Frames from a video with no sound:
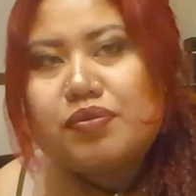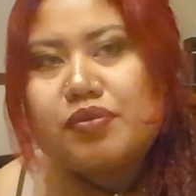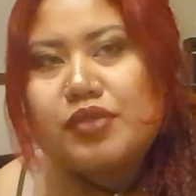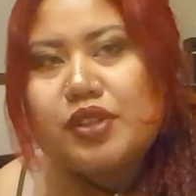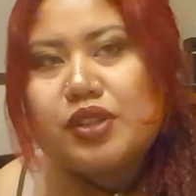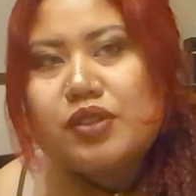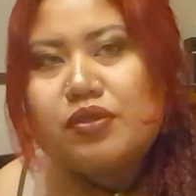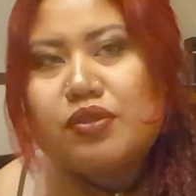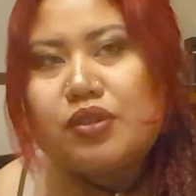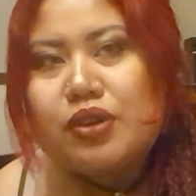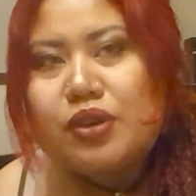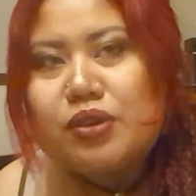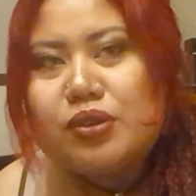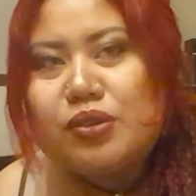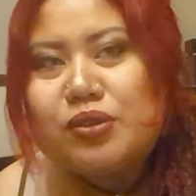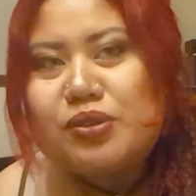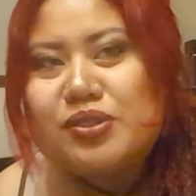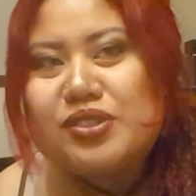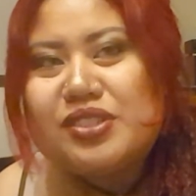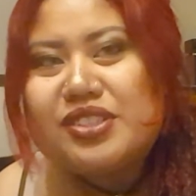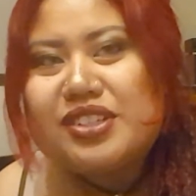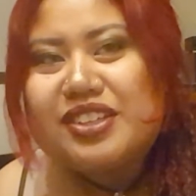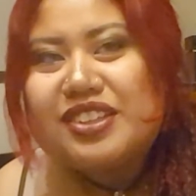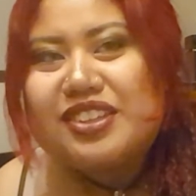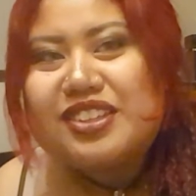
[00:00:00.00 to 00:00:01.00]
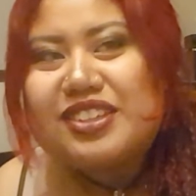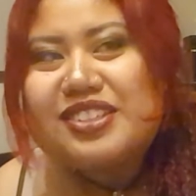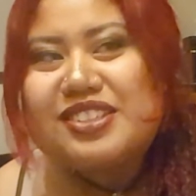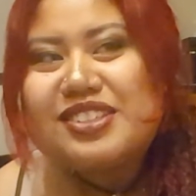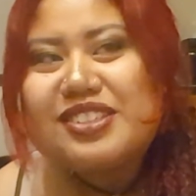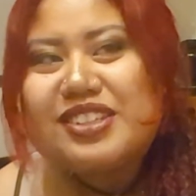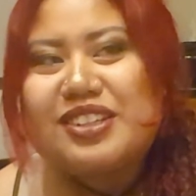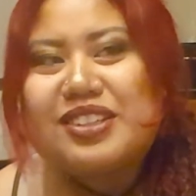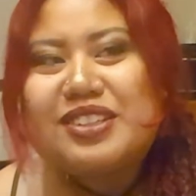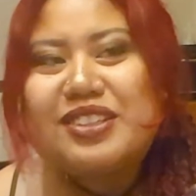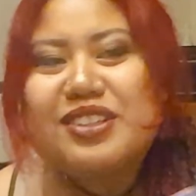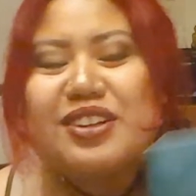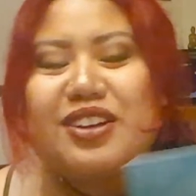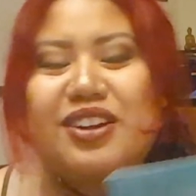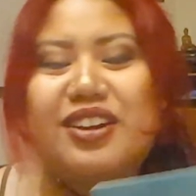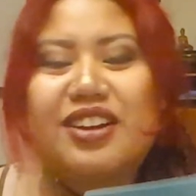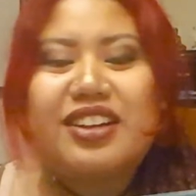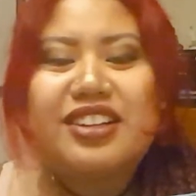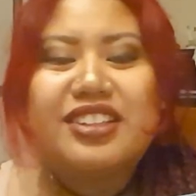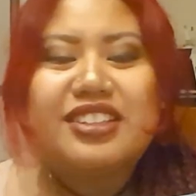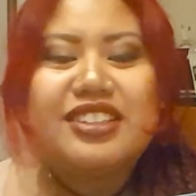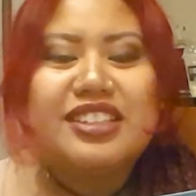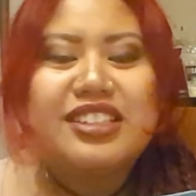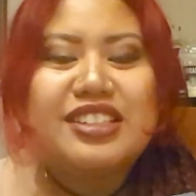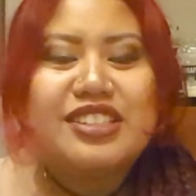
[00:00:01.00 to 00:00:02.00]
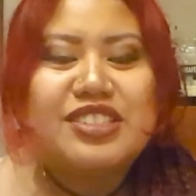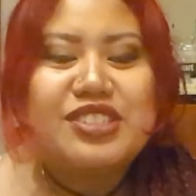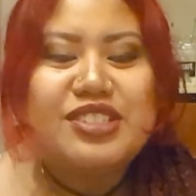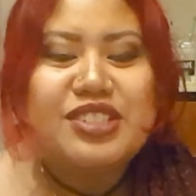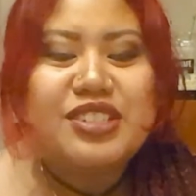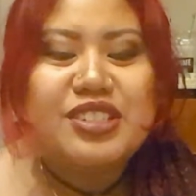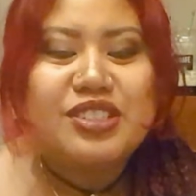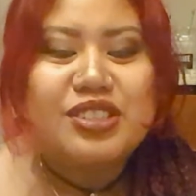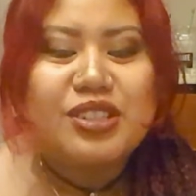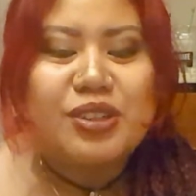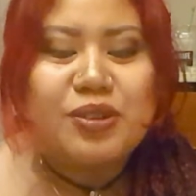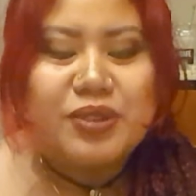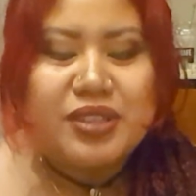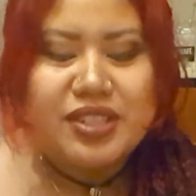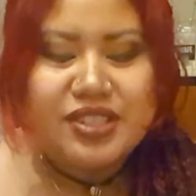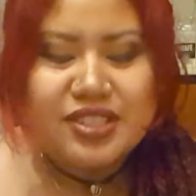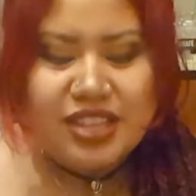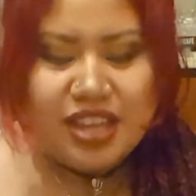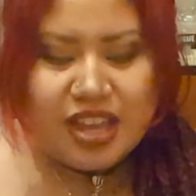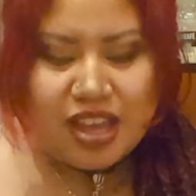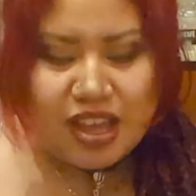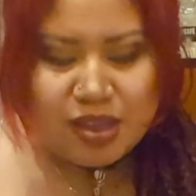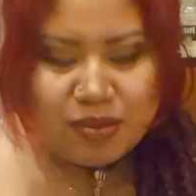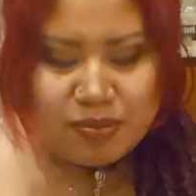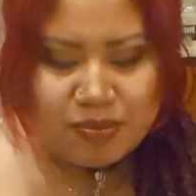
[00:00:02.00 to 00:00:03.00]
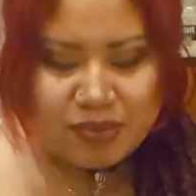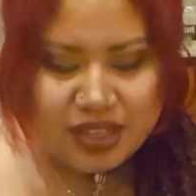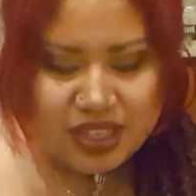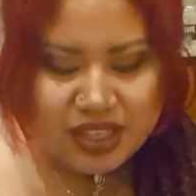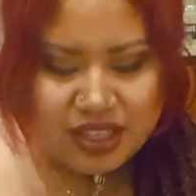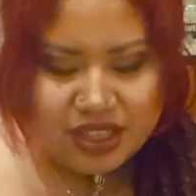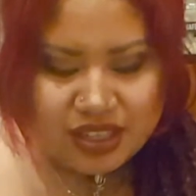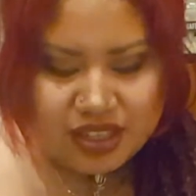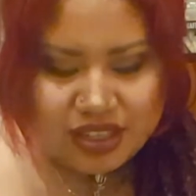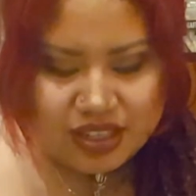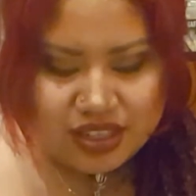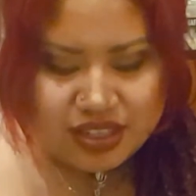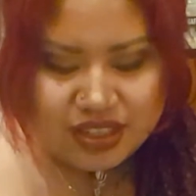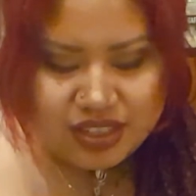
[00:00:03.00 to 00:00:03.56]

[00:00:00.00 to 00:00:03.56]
Rose on the Sun card, because she's always happy.